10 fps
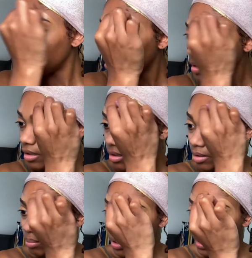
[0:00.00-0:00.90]
You know,
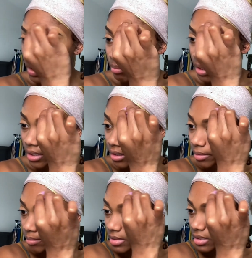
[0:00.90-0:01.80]
playing in makeup.
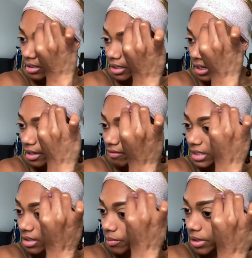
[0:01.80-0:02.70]
It's not like I have
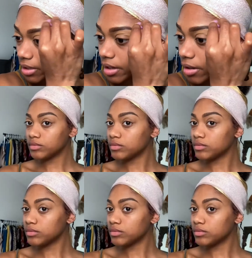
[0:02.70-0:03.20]
anywhere to go